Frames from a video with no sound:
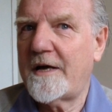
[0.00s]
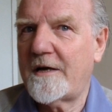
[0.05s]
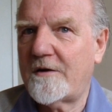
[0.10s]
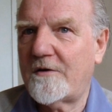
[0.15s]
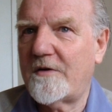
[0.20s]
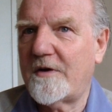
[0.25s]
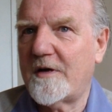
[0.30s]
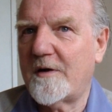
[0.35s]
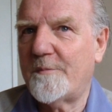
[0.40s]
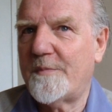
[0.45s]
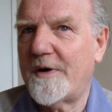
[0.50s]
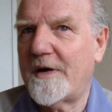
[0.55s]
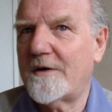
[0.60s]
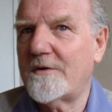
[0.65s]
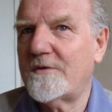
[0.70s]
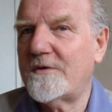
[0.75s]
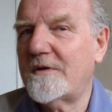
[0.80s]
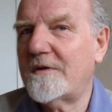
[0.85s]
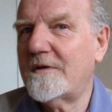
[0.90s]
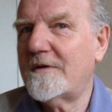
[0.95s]
angry
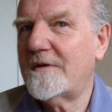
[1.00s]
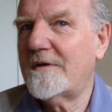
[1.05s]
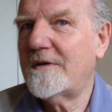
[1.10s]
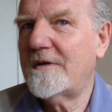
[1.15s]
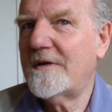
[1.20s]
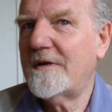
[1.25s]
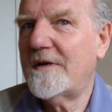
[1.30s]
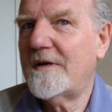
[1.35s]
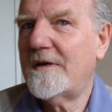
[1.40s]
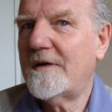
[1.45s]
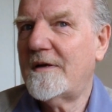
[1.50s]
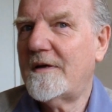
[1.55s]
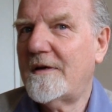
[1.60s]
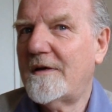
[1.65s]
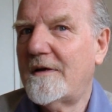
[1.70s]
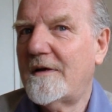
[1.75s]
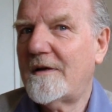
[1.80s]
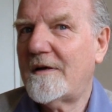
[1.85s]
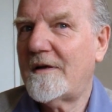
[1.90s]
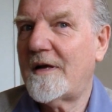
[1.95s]
about,
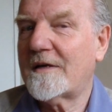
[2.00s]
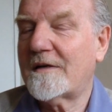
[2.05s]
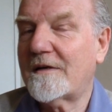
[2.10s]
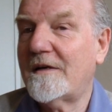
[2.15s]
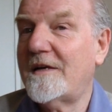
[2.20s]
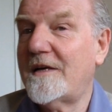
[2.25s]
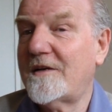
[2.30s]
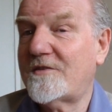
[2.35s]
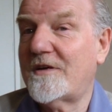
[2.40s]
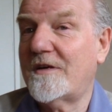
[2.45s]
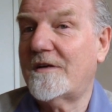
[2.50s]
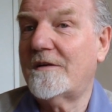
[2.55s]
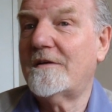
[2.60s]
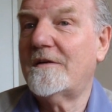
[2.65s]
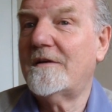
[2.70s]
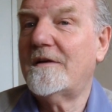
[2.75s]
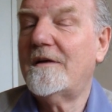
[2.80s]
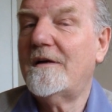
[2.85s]
like litter,